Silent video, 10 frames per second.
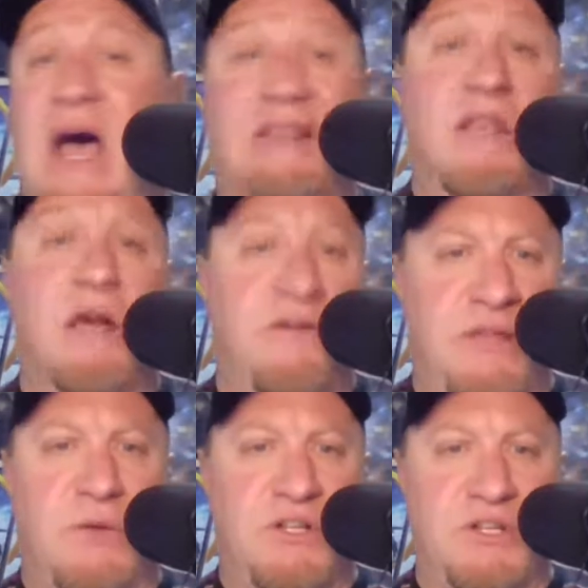love
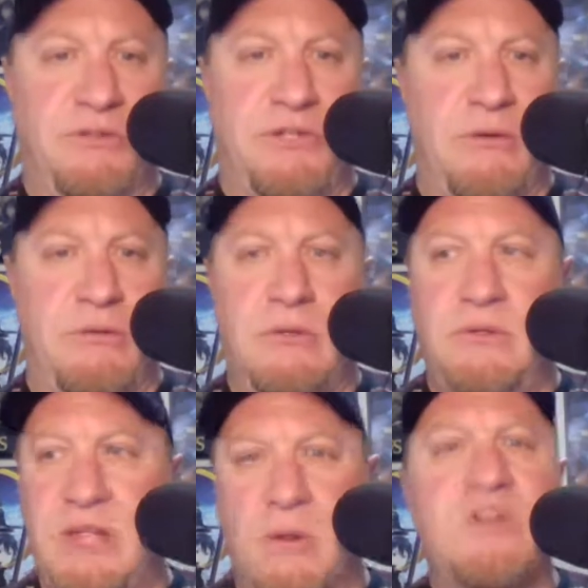the original Dune.
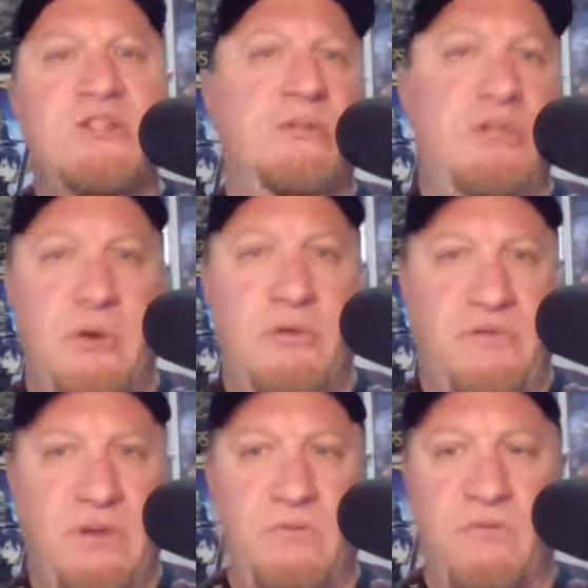The original Dune
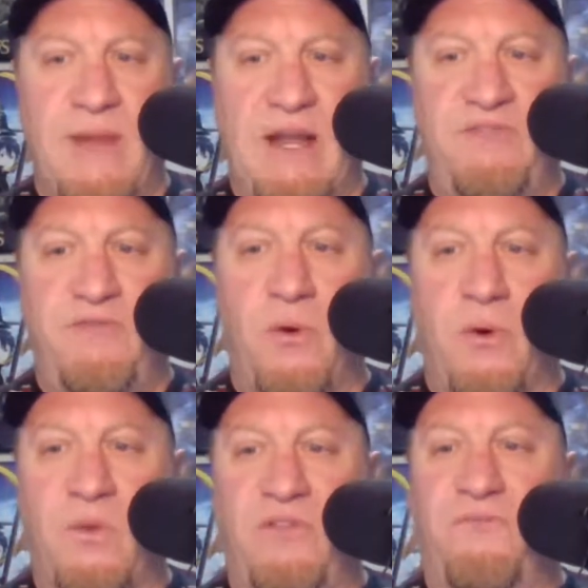film from
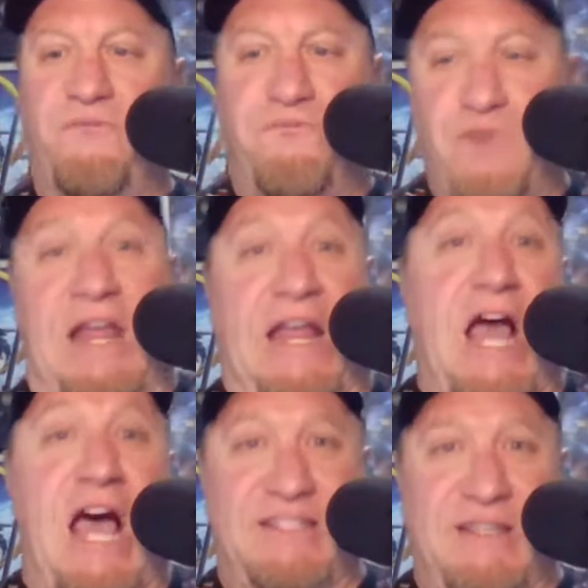'84 was freaking
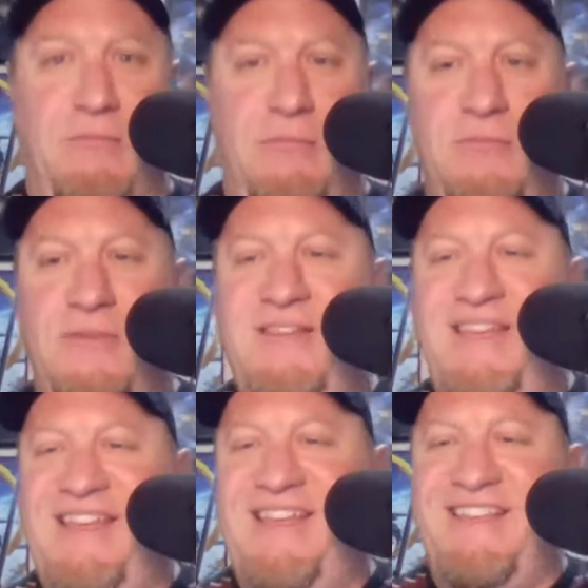awesome.
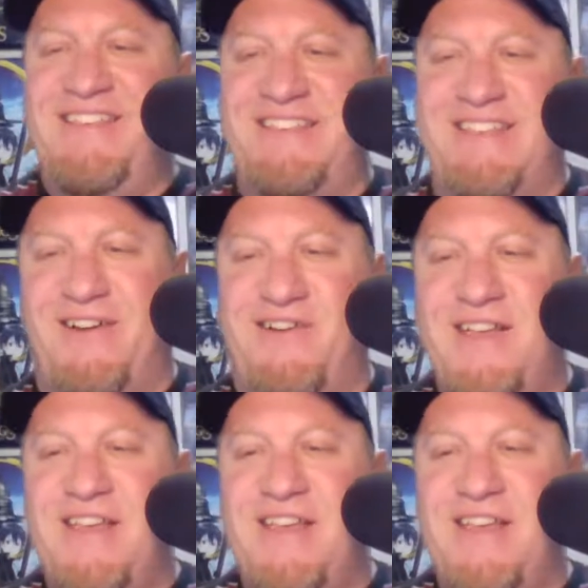So,